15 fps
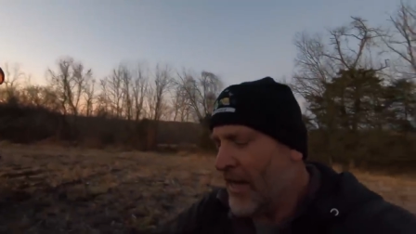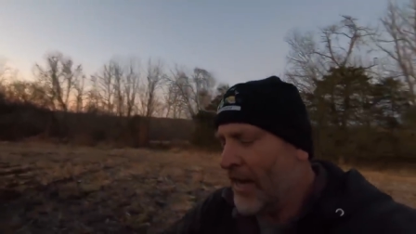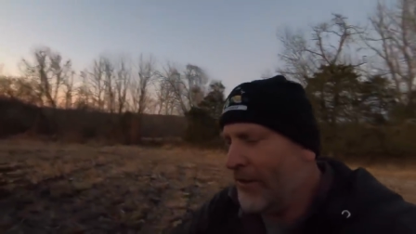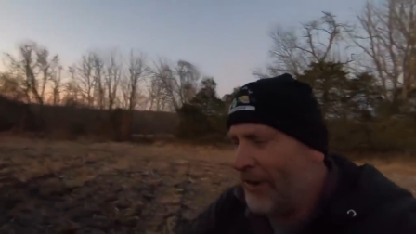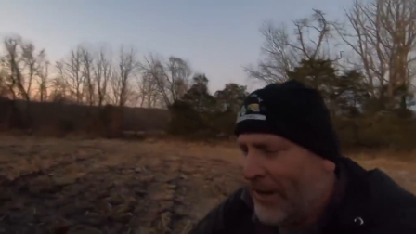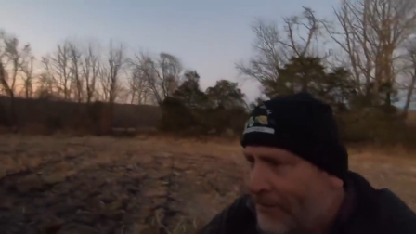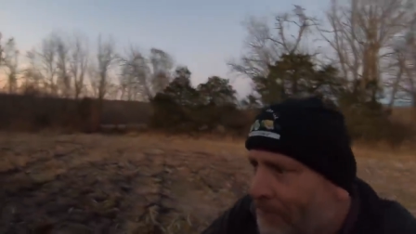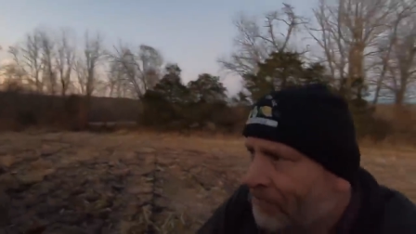
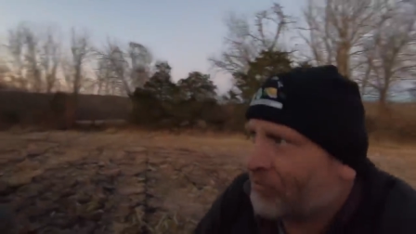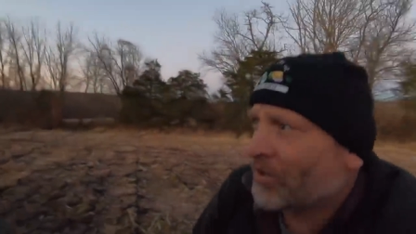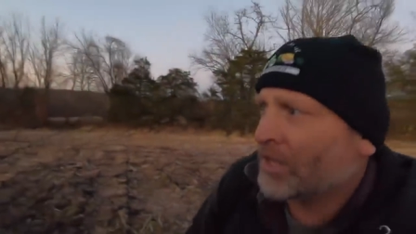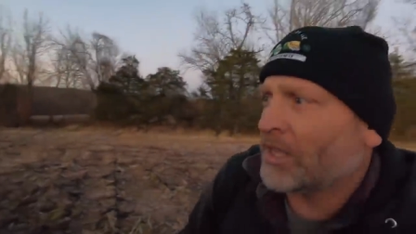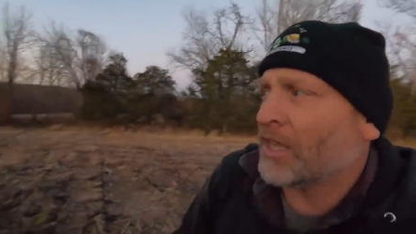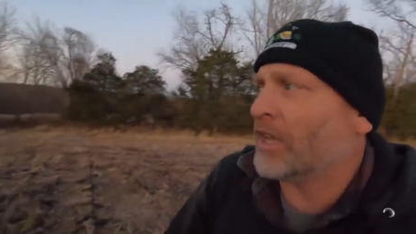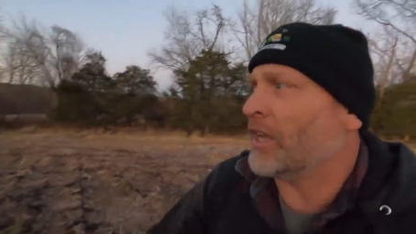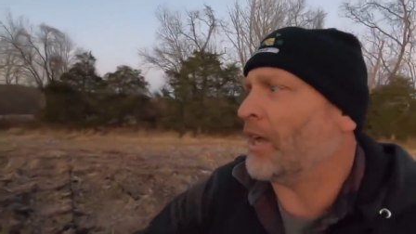Anyway,
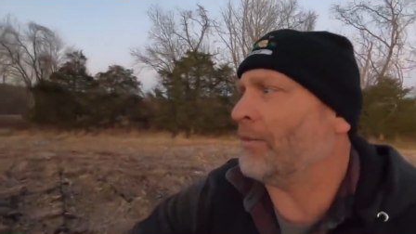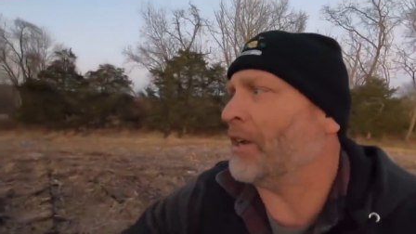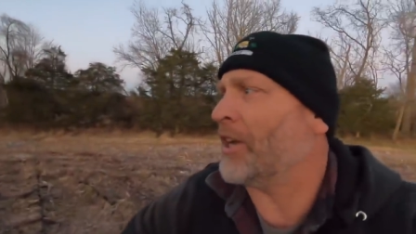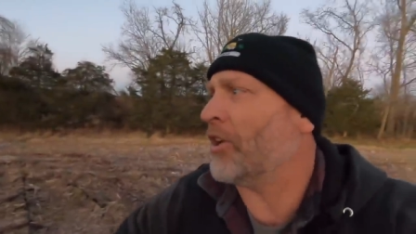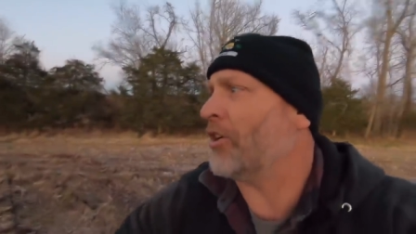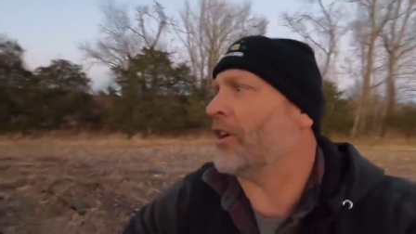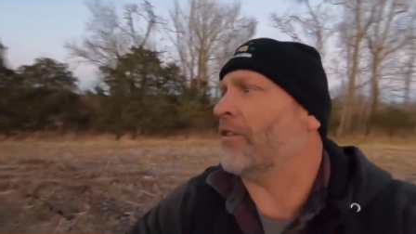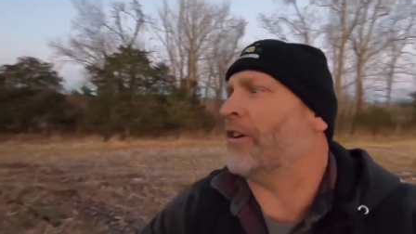
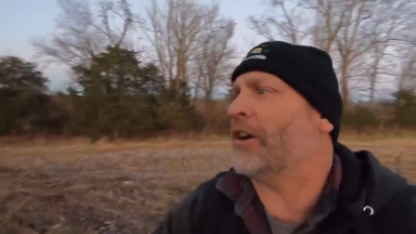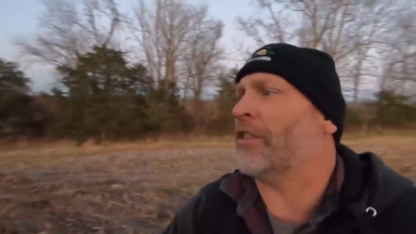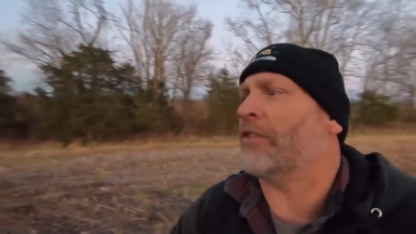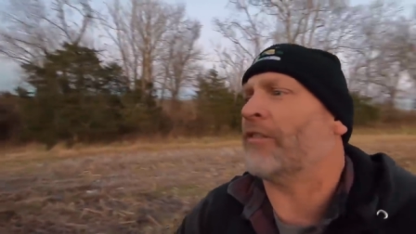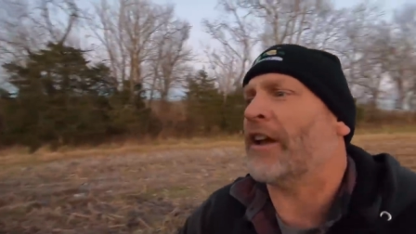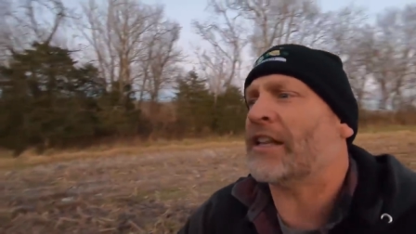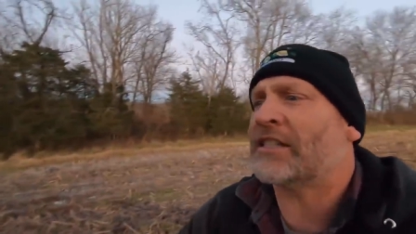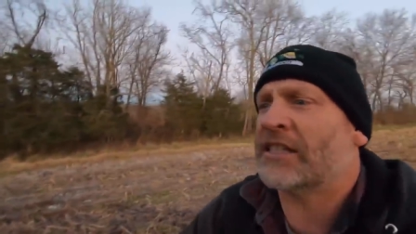to go get rid of the
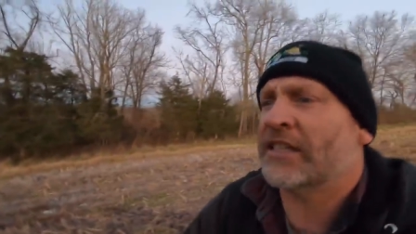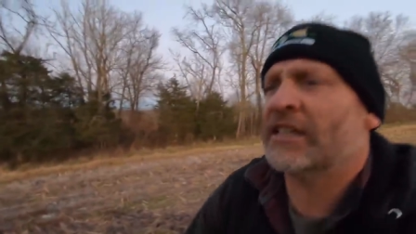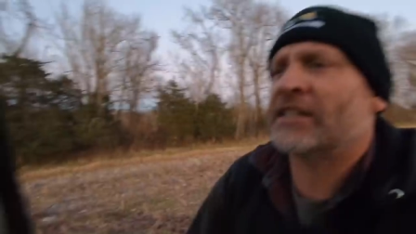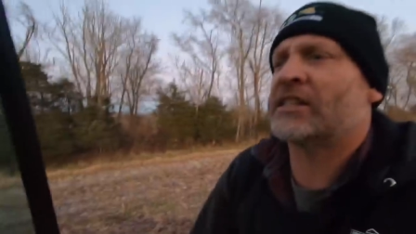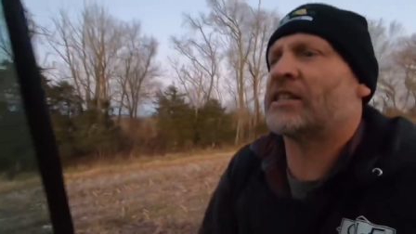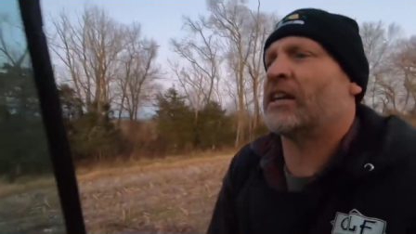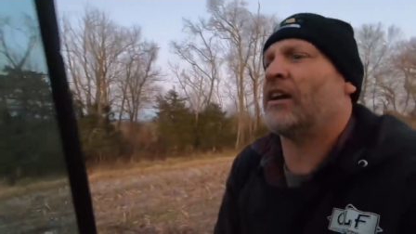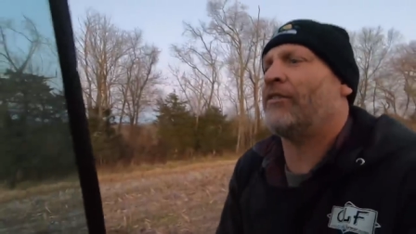rest of
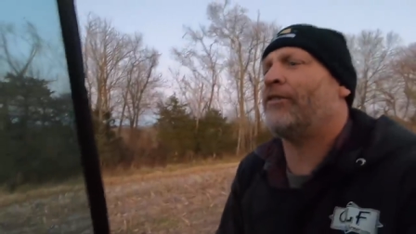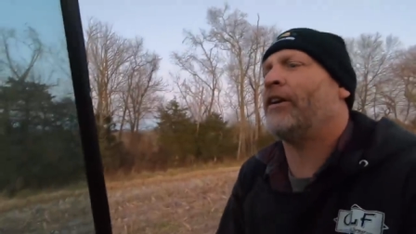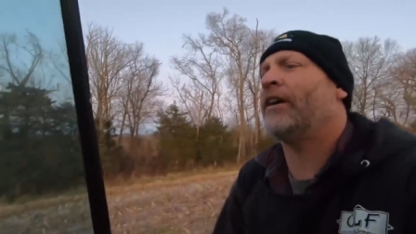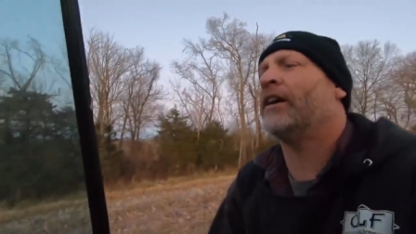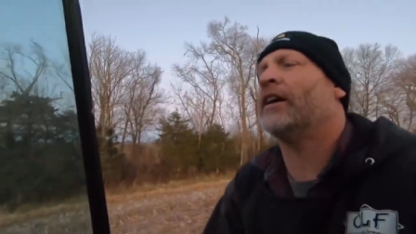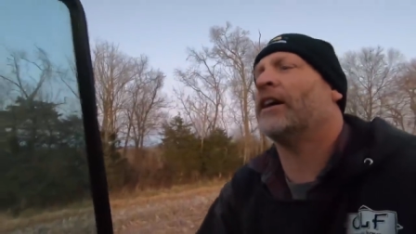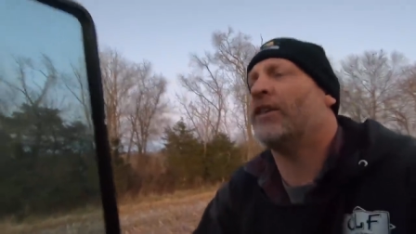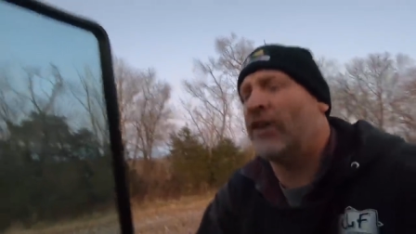this stuff. I